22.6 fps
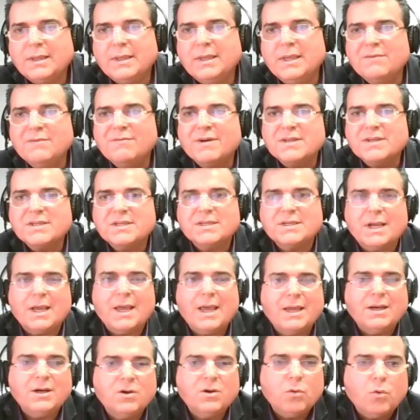give us
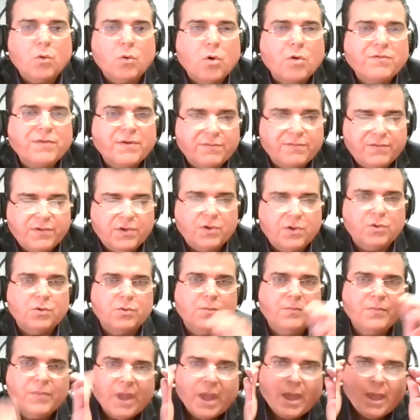an overview.
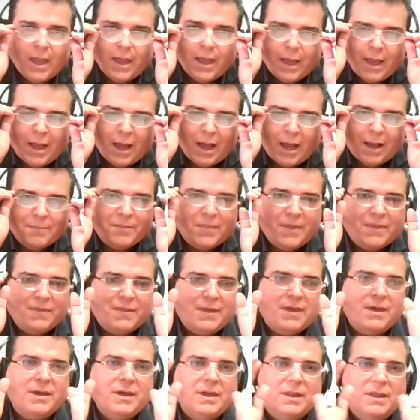
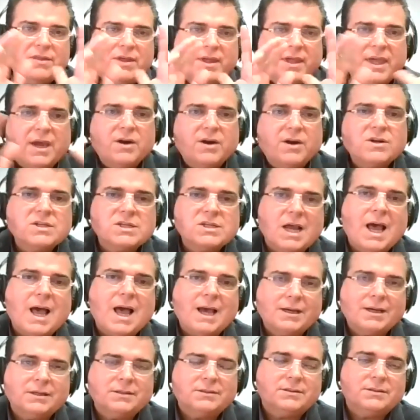The CARES
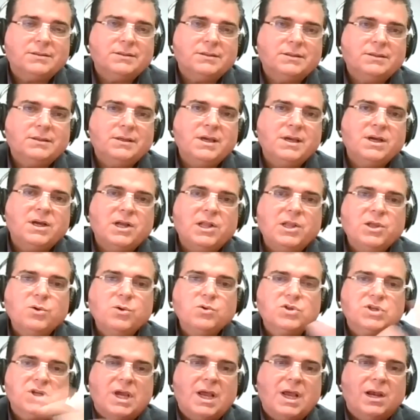Act
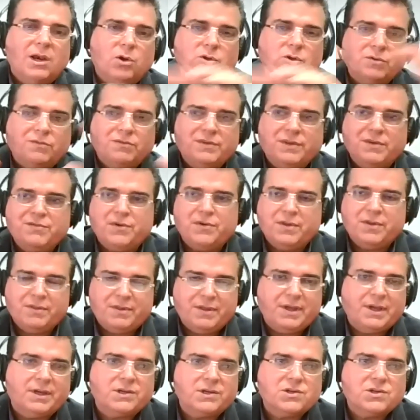includes a lot of different
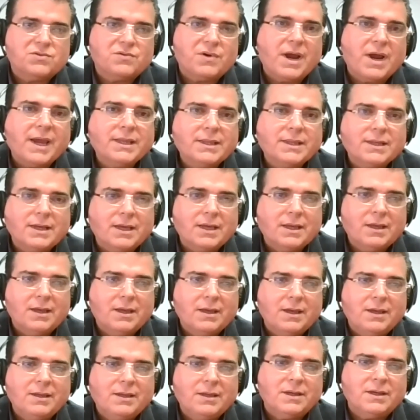things, right?
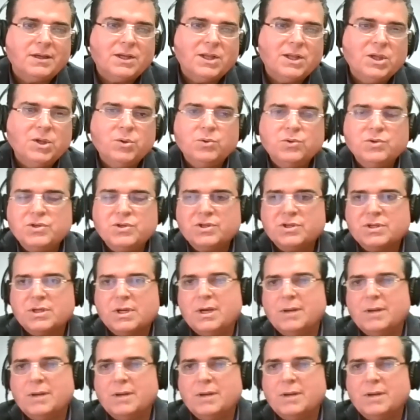It includes